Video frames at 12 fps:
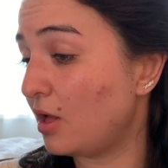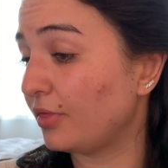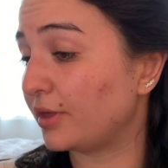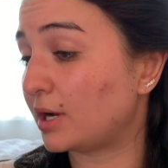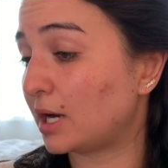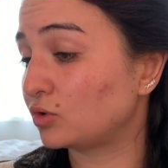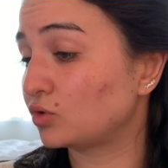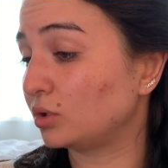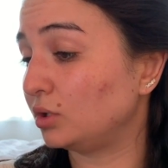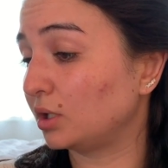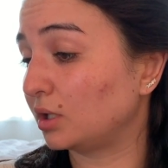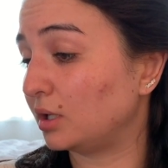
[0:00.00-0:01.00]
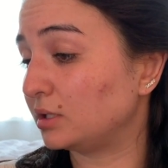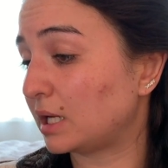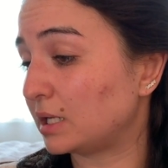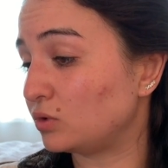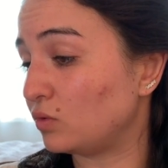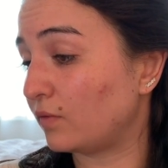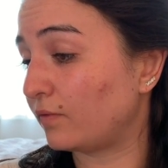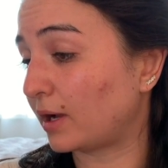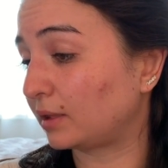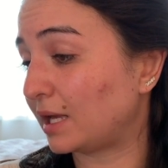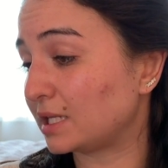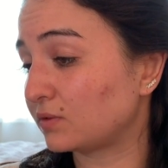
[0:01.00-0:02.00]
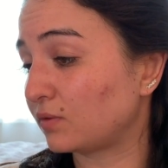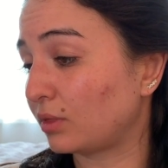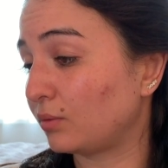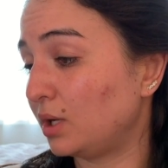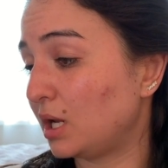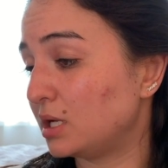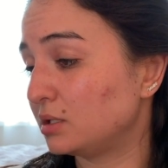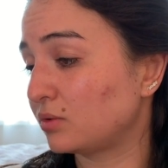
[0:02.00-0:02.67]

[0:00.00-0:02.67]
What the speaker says: The natural looking tattoo effect lasts for 3 days,